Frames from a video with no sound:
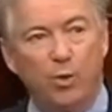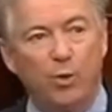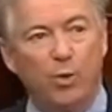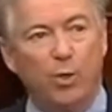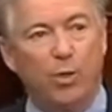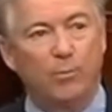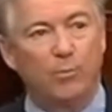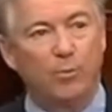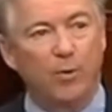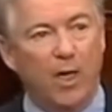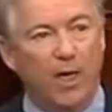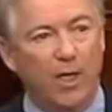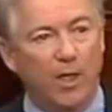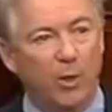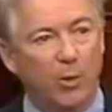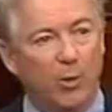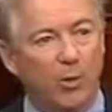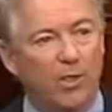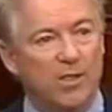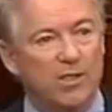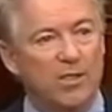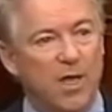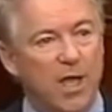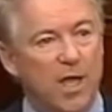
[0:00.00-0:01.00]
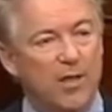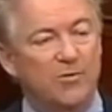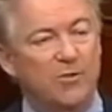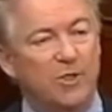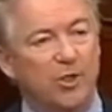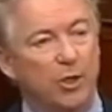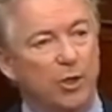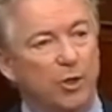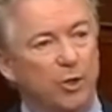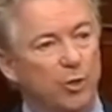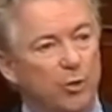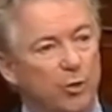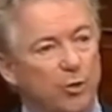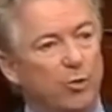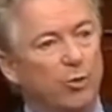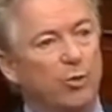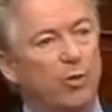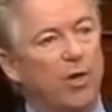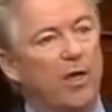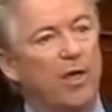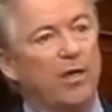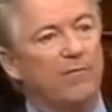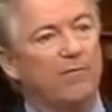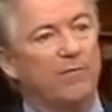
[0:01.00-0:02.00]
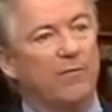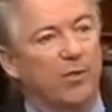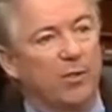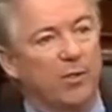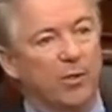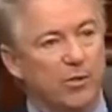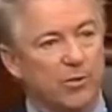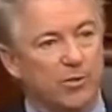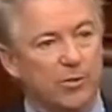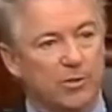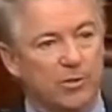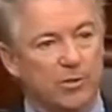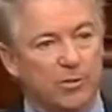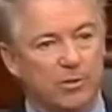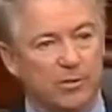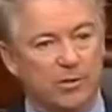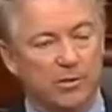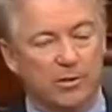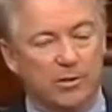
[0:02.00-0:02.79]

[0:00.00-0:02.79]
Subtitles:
who are prioritizing Ukraine first